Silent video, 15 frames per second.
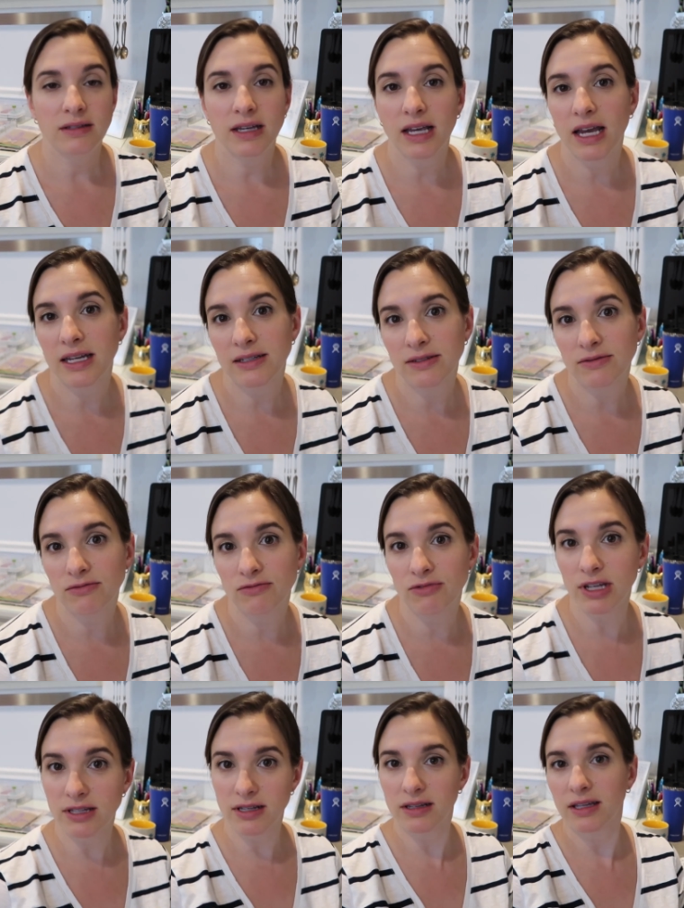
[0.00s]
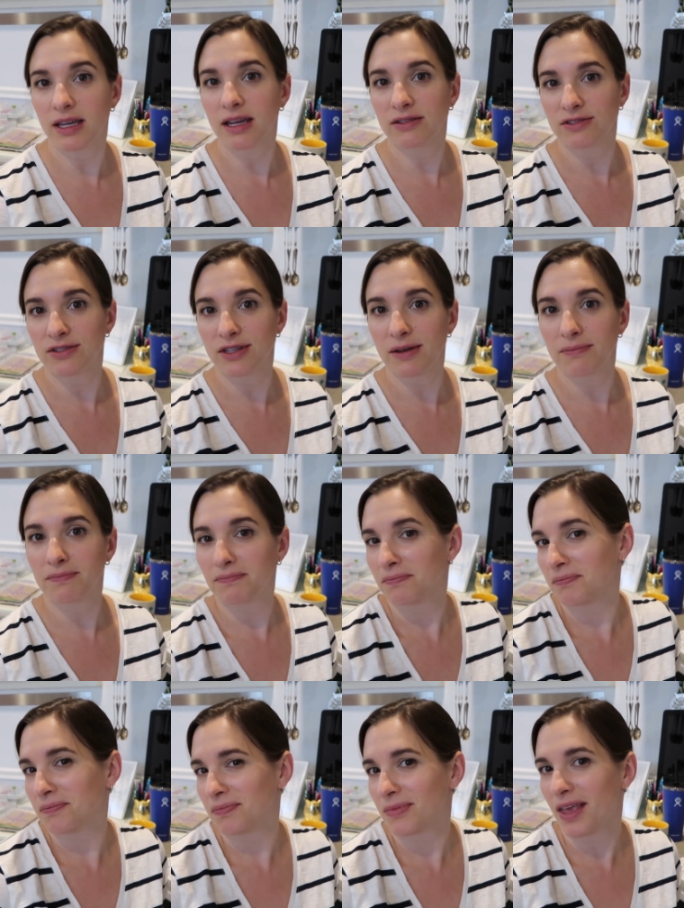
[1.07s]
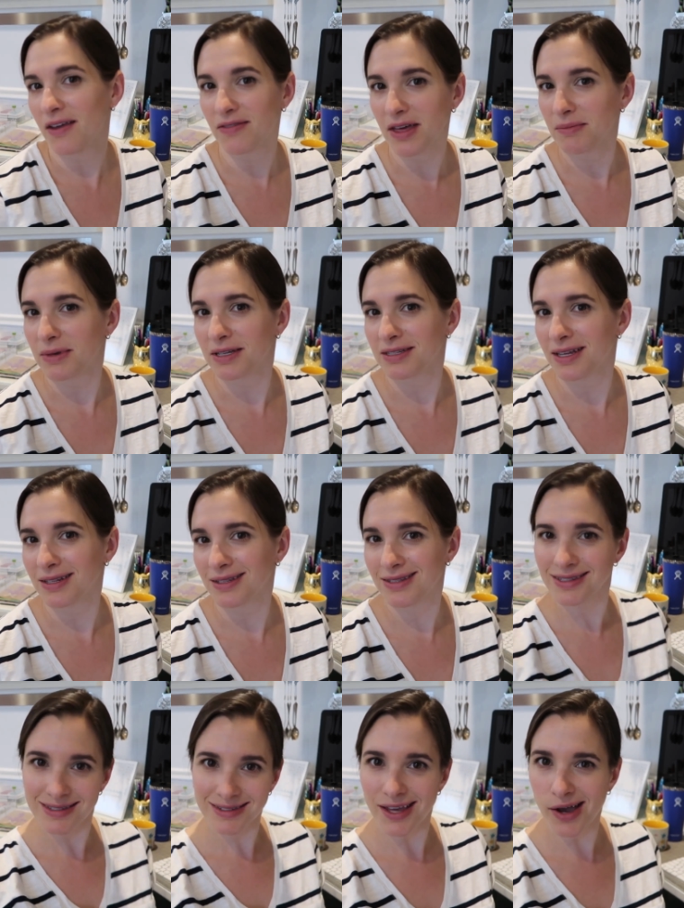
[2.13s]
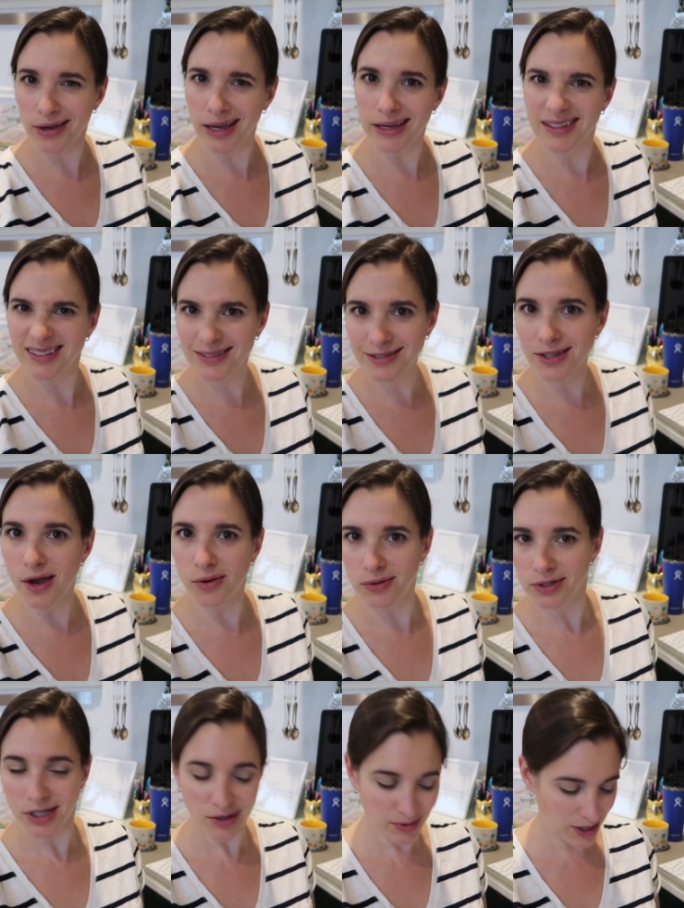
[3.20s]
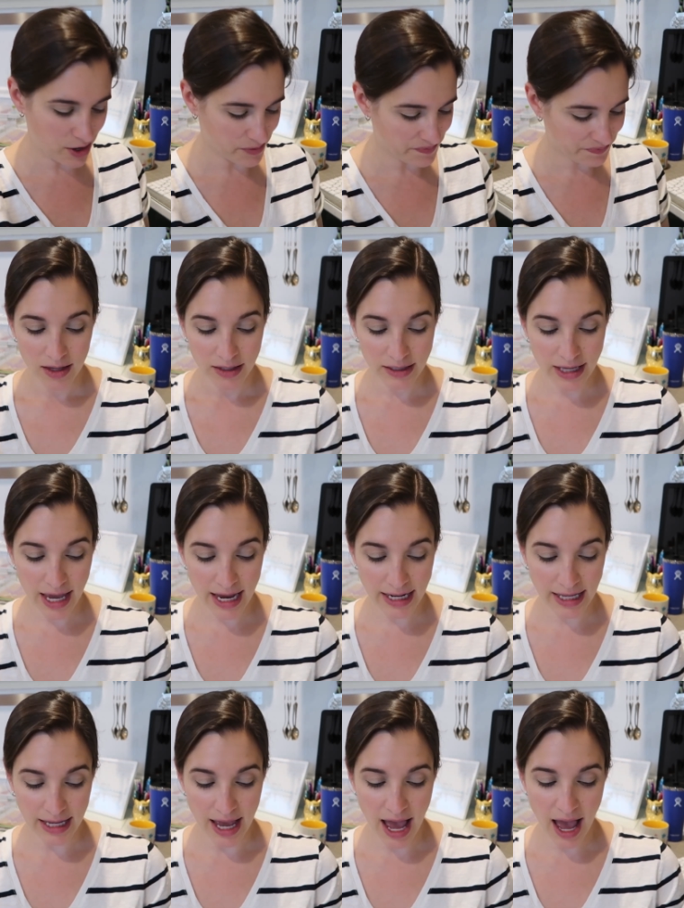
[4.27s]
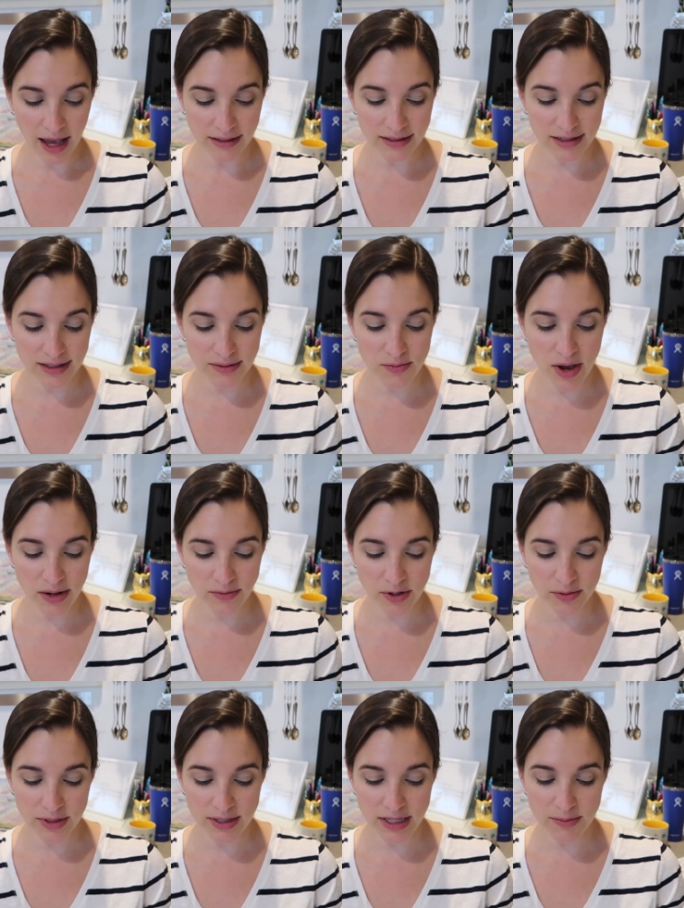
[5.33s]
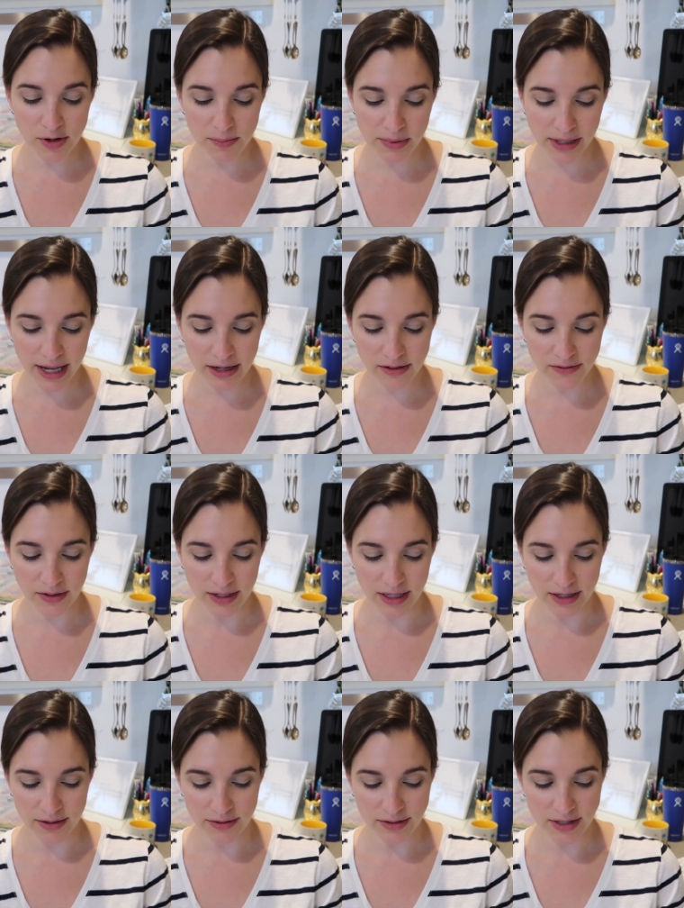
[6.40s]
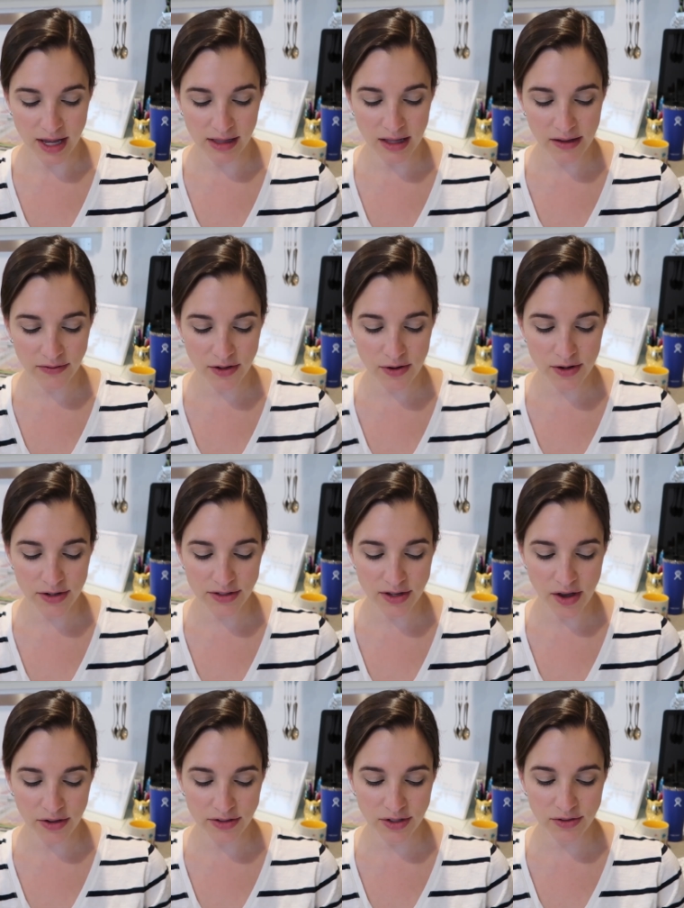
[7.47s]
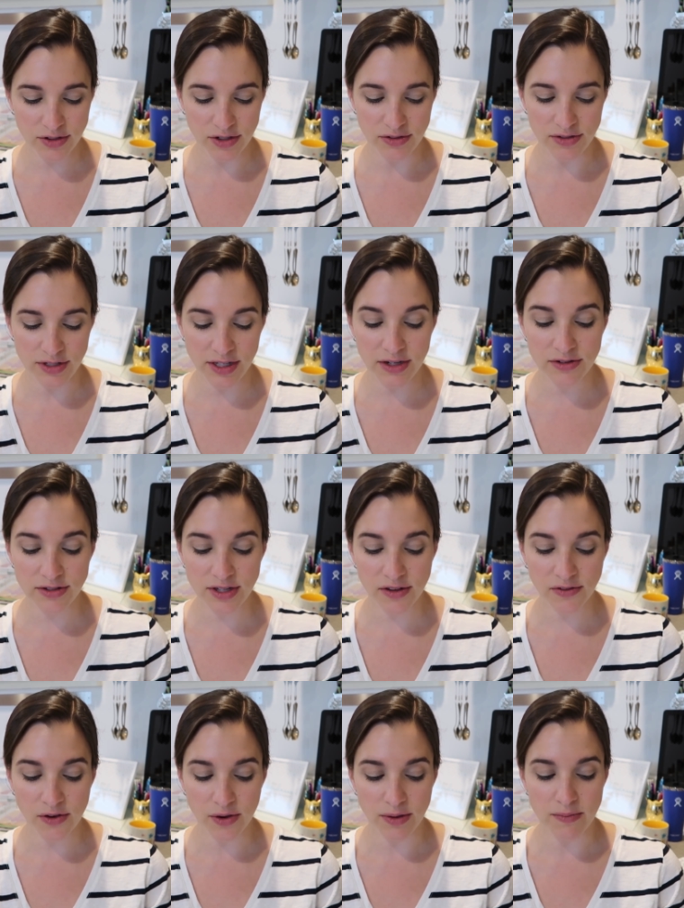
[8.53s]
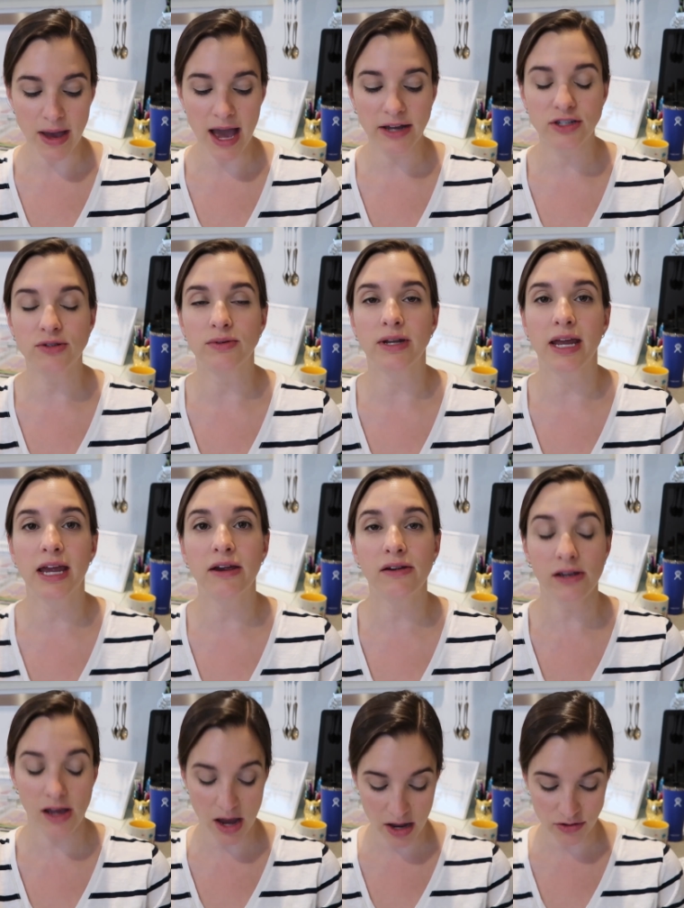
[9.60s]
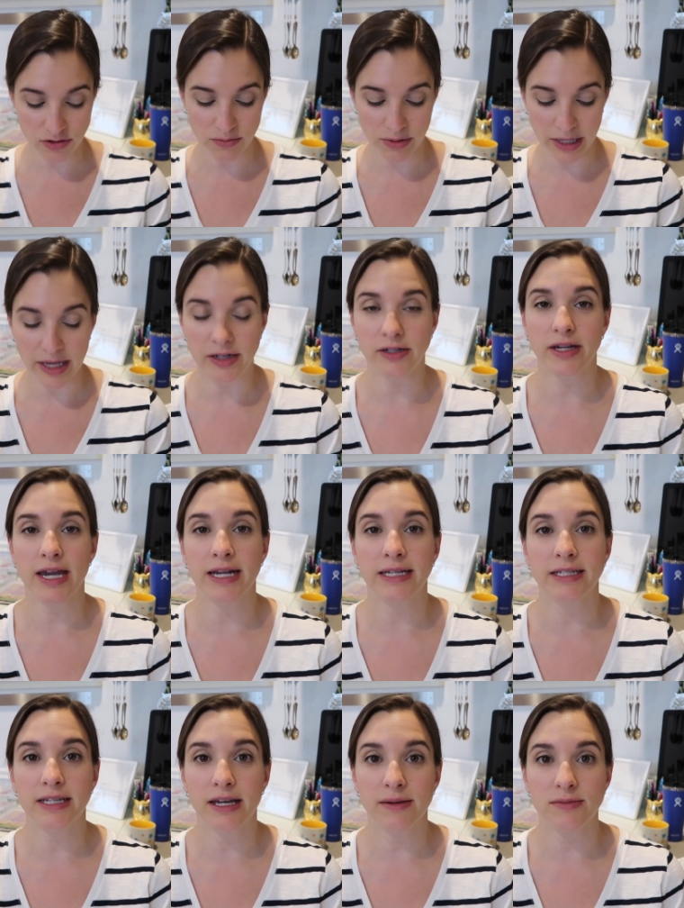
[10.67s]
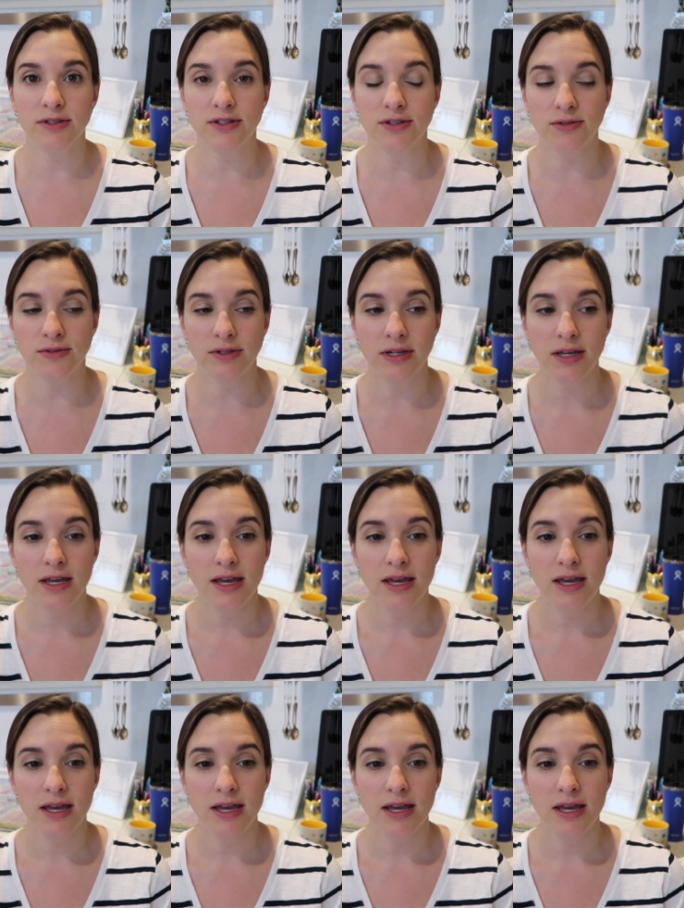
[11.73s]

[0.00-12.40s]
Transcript: like I recently answered them, if that makes sense. Okay, so here we go. Katie asks, when will we see more planner videos? I love yours. Also, do you see yourself going back to an Erin Condren planner anytime soon?